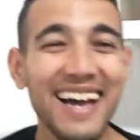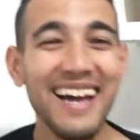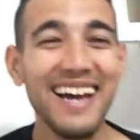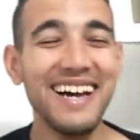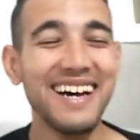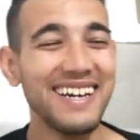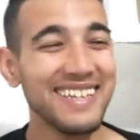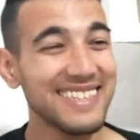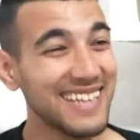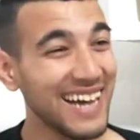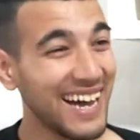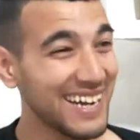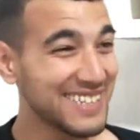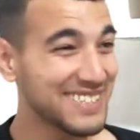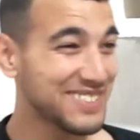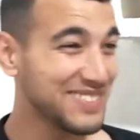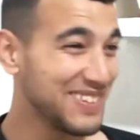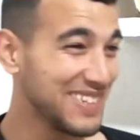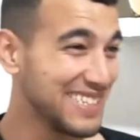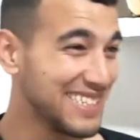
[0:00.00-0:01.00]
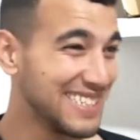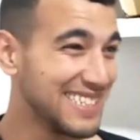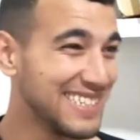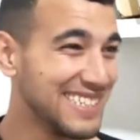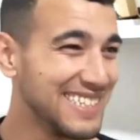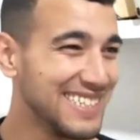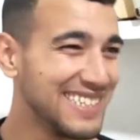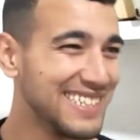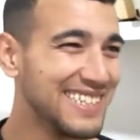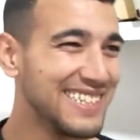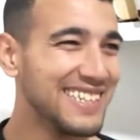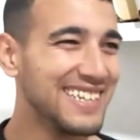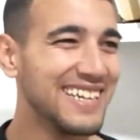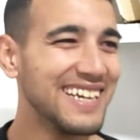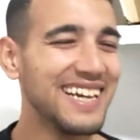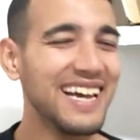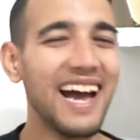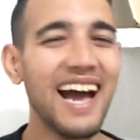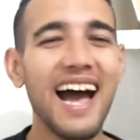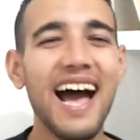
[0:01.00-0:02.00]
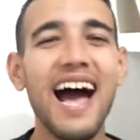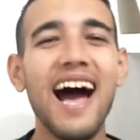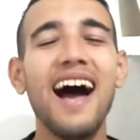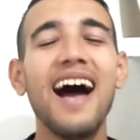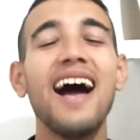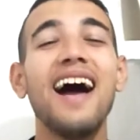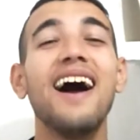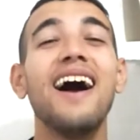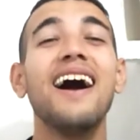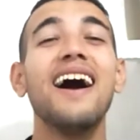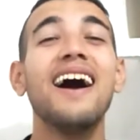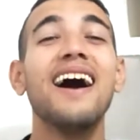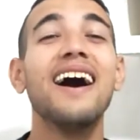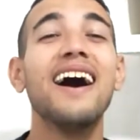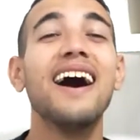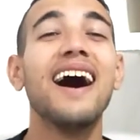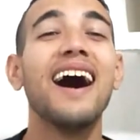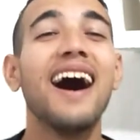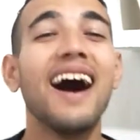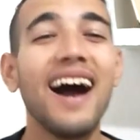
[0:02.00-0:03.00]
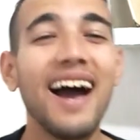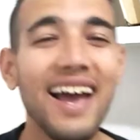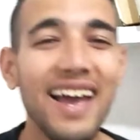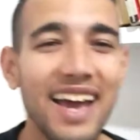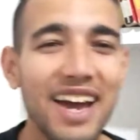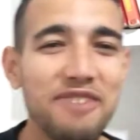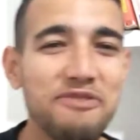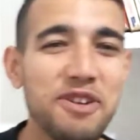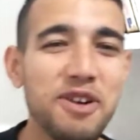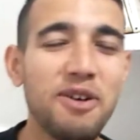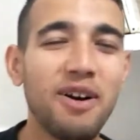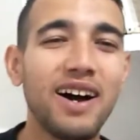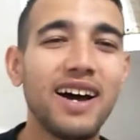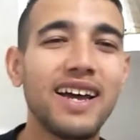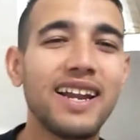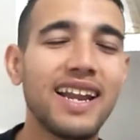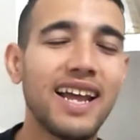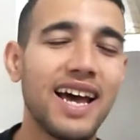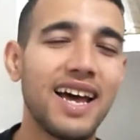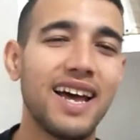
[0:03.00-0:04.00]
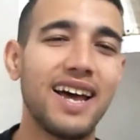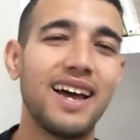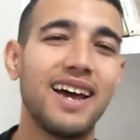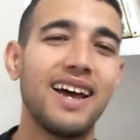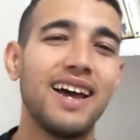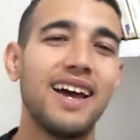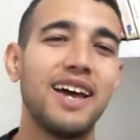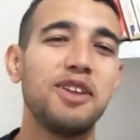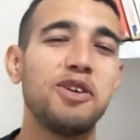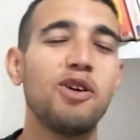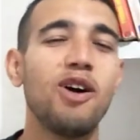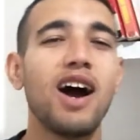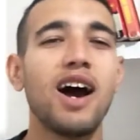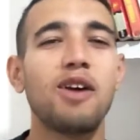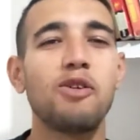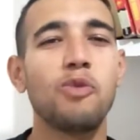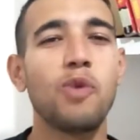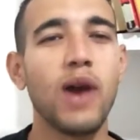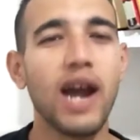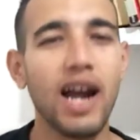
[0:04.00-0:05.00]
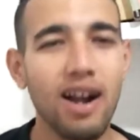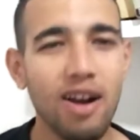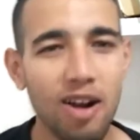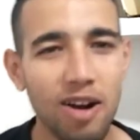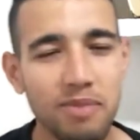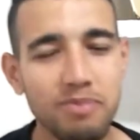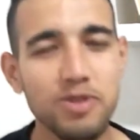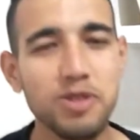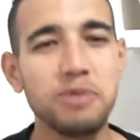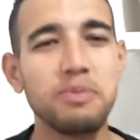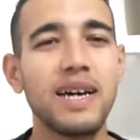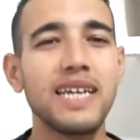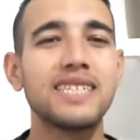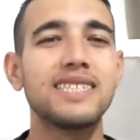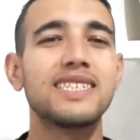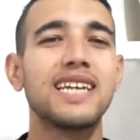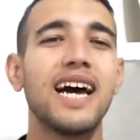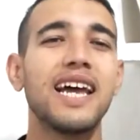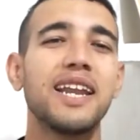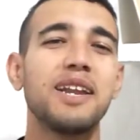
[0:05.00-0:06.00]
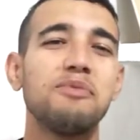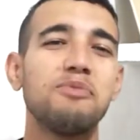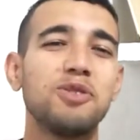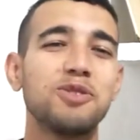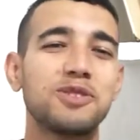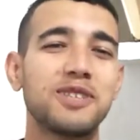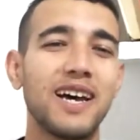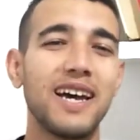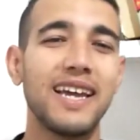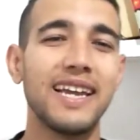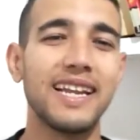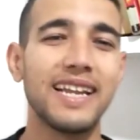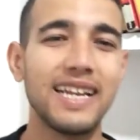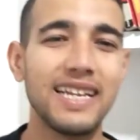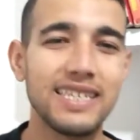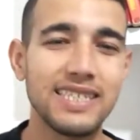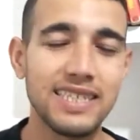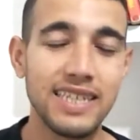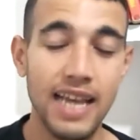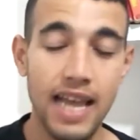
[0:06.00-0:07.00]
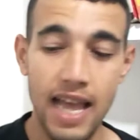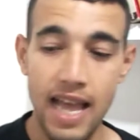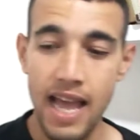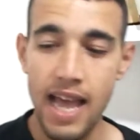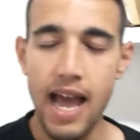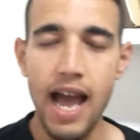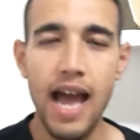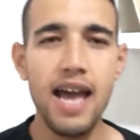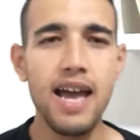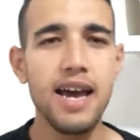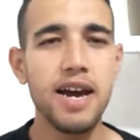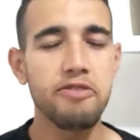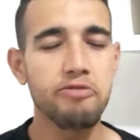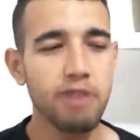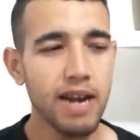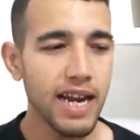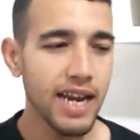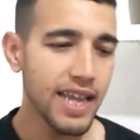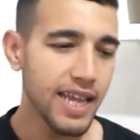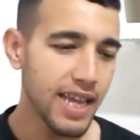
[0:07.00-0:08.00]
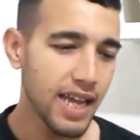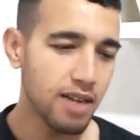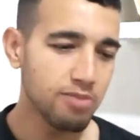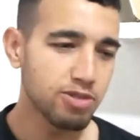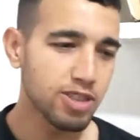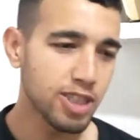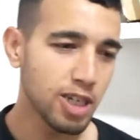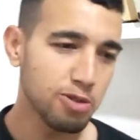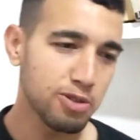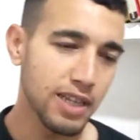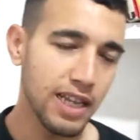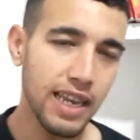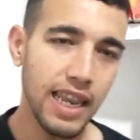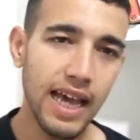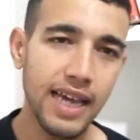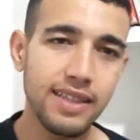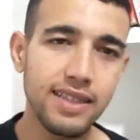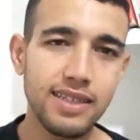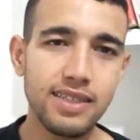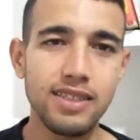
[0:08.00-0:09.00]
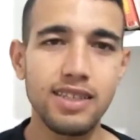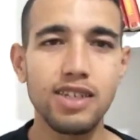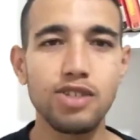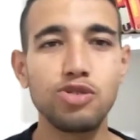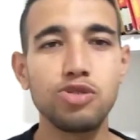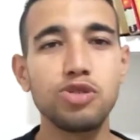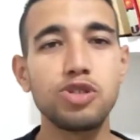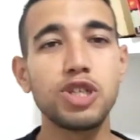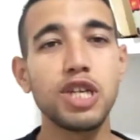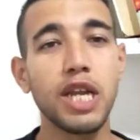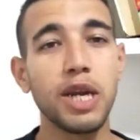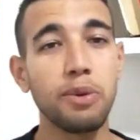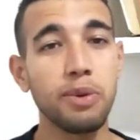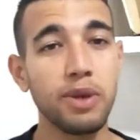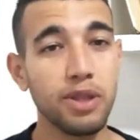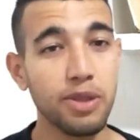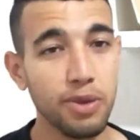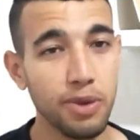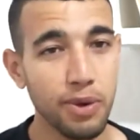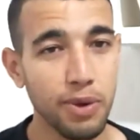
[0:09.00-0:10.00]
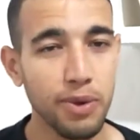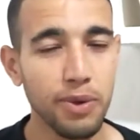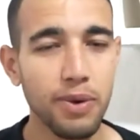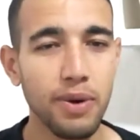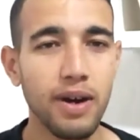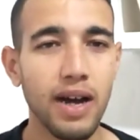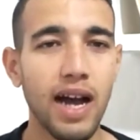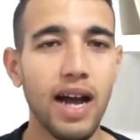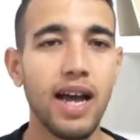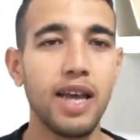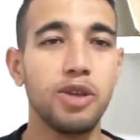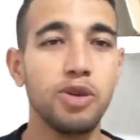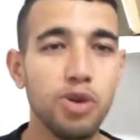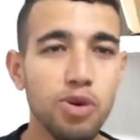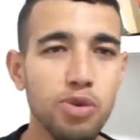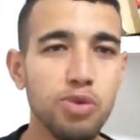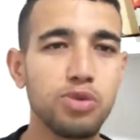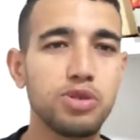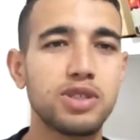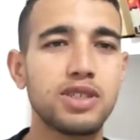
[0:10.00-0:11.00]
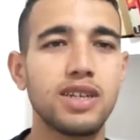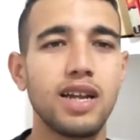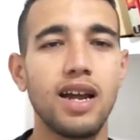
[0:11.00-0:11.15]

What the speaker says: thanks man. Hi everyone, and you are welcome to my channel Moussa-English. Really, I'm so delighted to share with you a huge